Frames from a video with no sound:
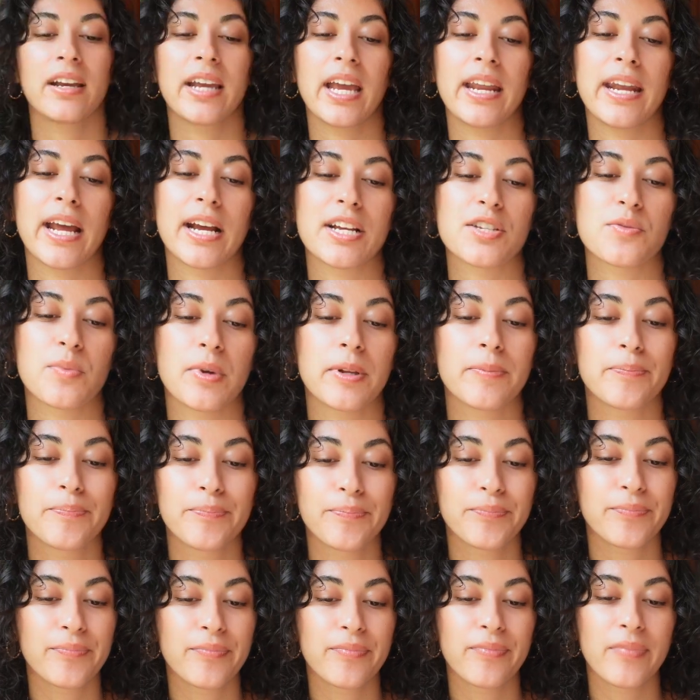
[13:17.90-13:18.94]
Okay, next one.
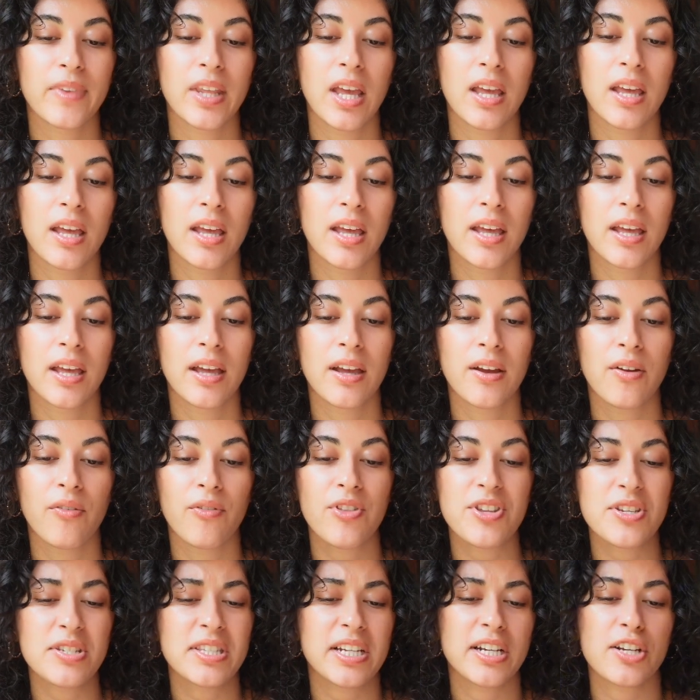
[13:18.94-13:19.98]

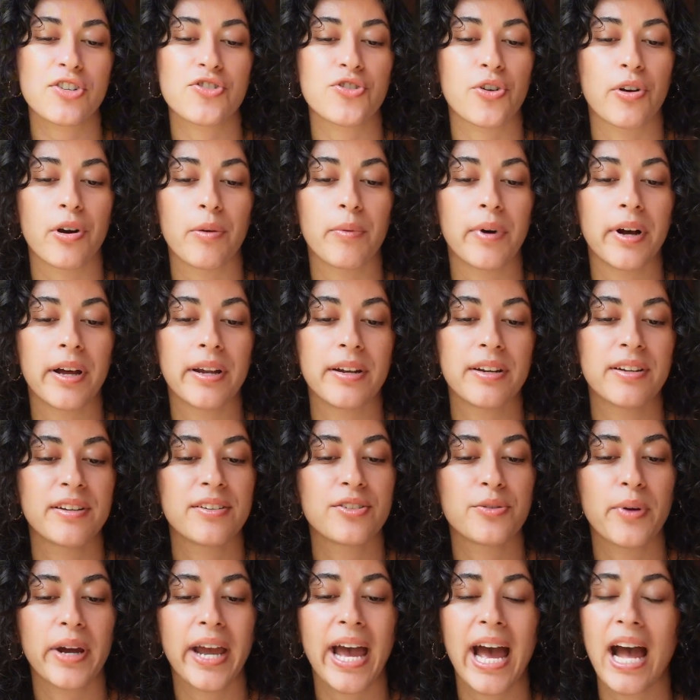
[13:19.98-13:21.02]
This is like a short one.
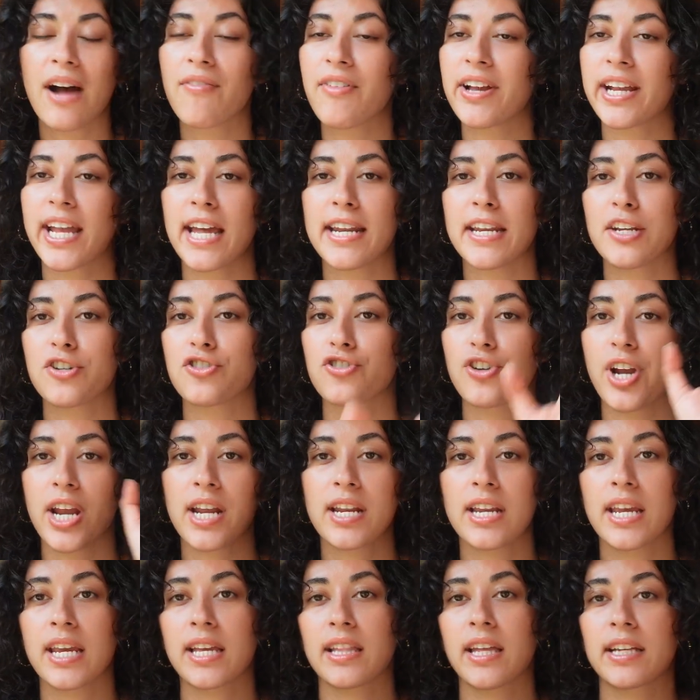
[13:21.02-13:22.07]
Do I have like any
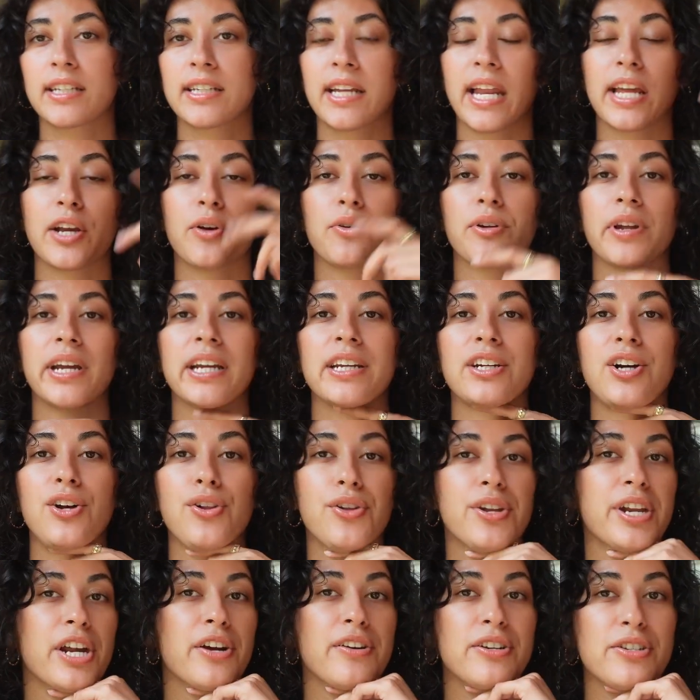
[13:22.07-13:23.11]
training? Like did I go to like
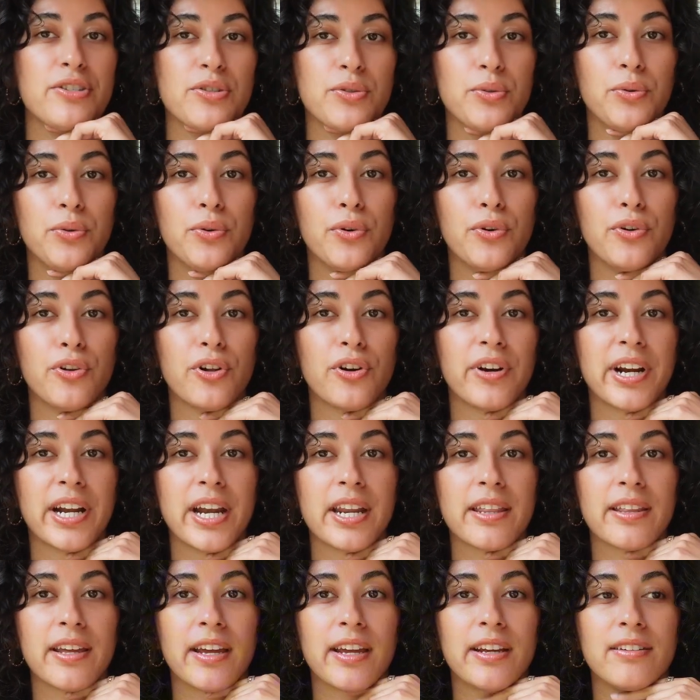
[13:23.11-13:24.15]
culinary school or
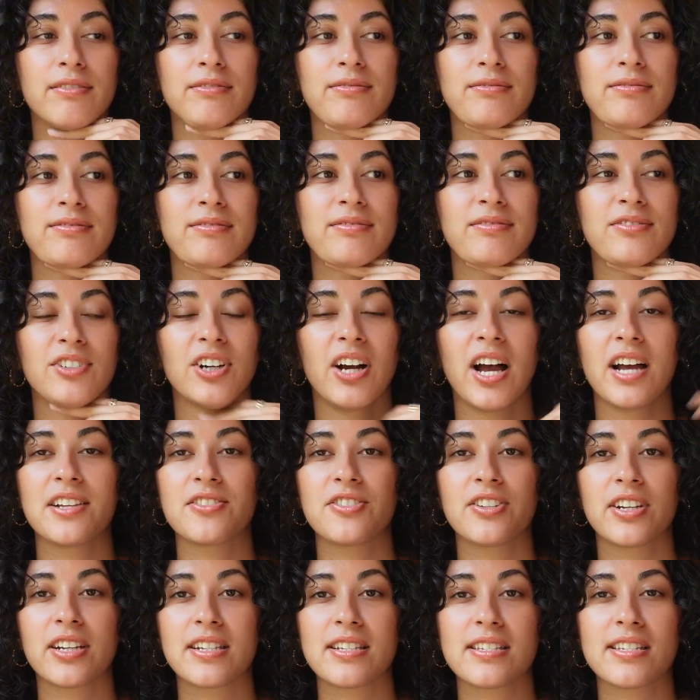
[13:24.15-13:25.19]
anything? Well, as
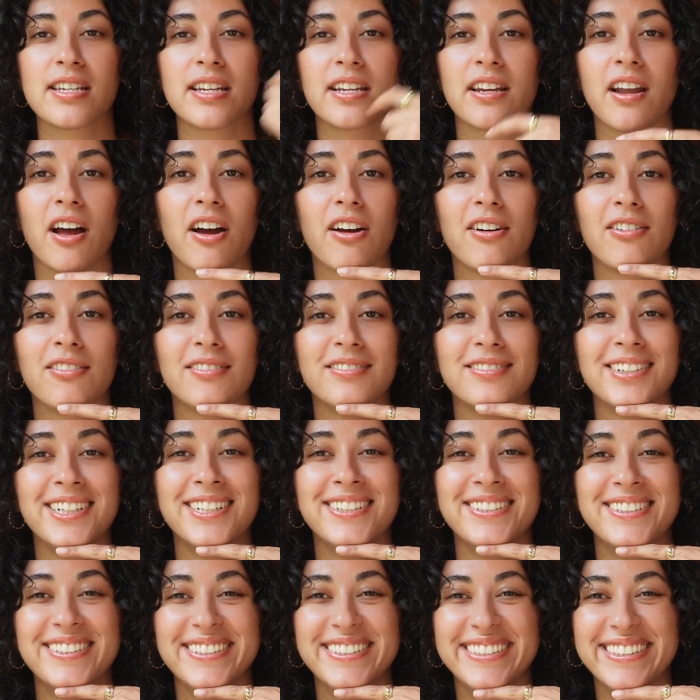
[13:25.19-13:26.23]
you can see now.
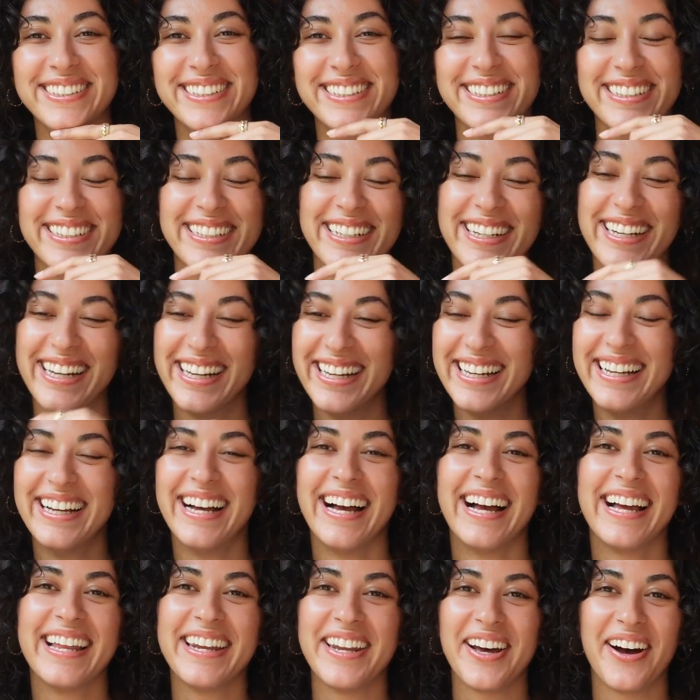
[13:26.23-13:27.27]

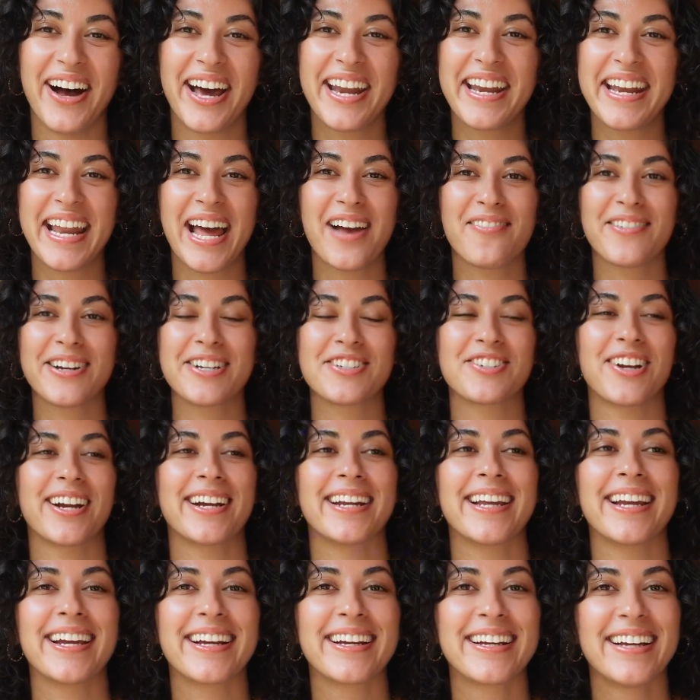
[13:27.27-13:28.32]
No, I didn't have any
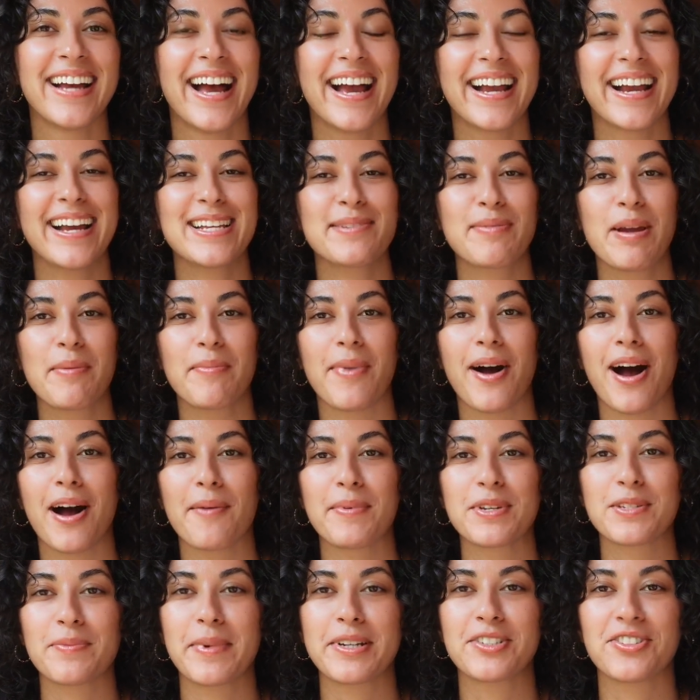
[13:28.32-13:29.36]
training. I guess my mom
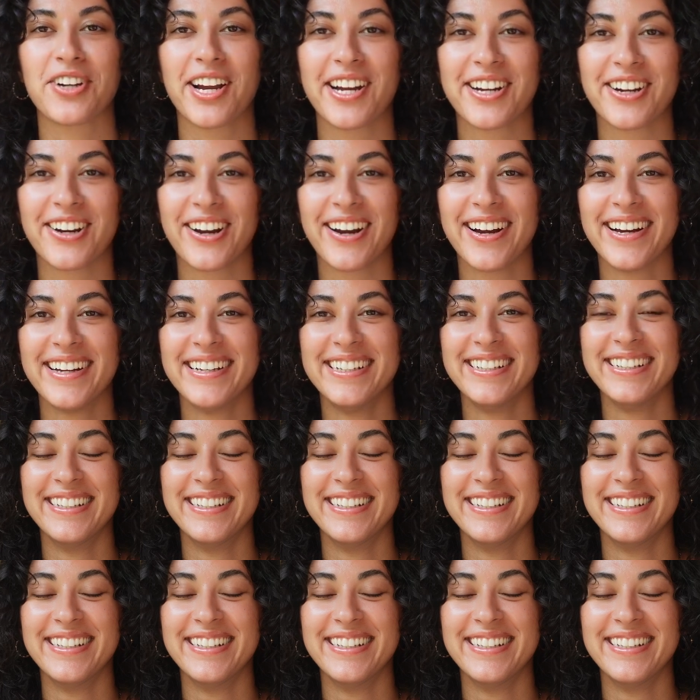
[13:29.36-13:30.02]
was my trainer.